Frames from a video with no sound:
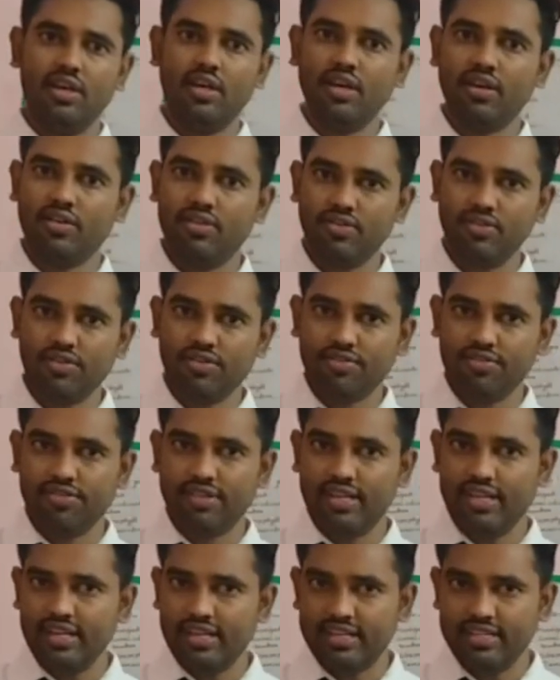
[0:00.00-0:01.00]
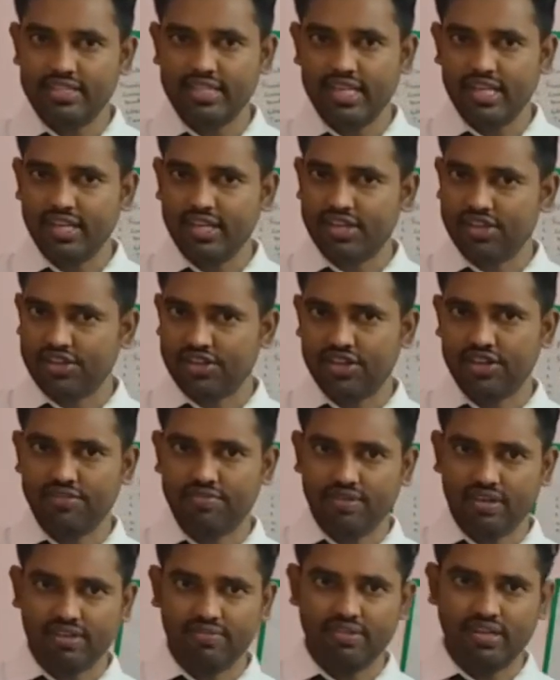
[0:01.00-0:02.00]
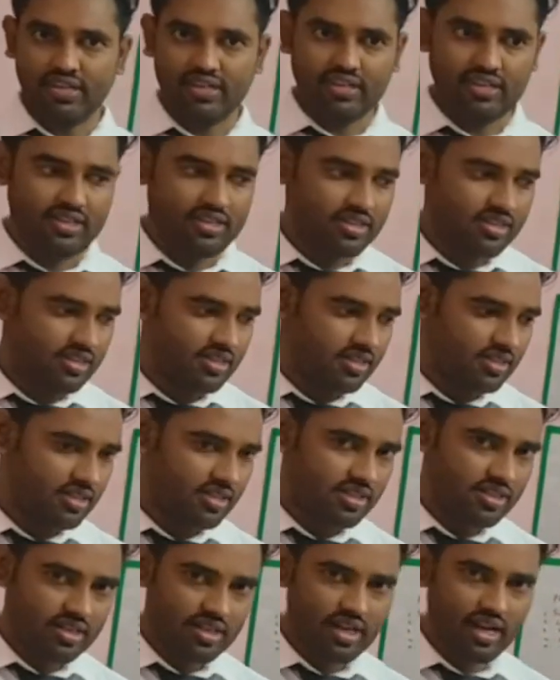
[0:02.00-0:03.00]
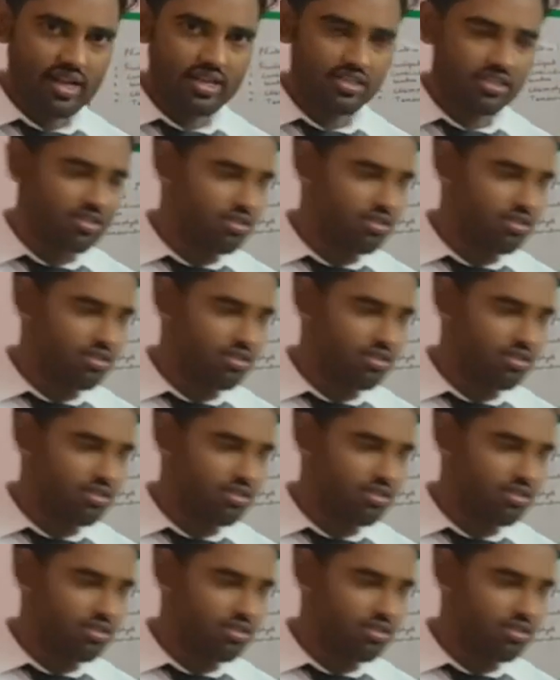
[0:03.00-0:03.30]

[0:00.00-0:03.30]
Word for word: chlorophyll is a green pigment. Class,